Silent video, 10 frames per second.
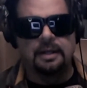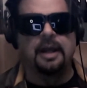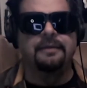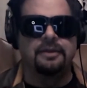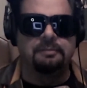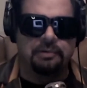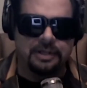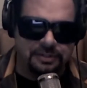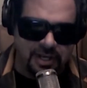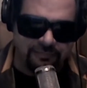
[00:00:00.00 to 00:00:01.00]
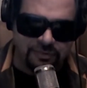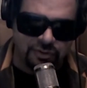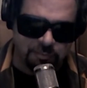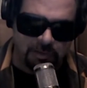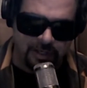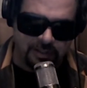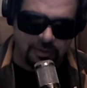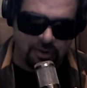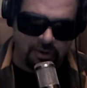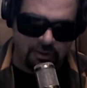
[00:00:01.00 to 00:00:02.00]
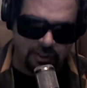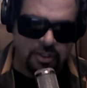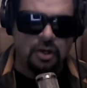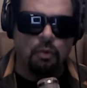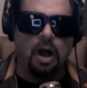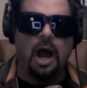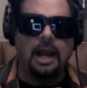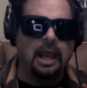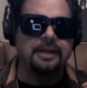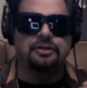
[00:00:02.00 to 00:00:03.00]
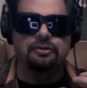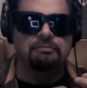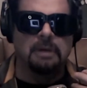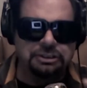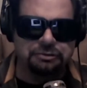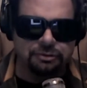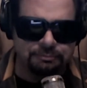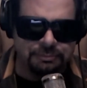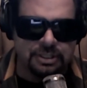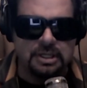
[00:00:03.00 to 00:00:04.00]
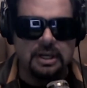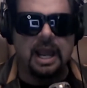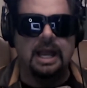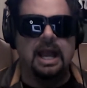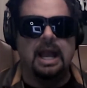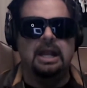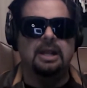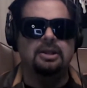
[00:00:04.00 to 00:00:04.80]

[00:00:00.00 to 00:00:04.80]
And then the priests have to explain it all. And well, I like to do mushrooms. And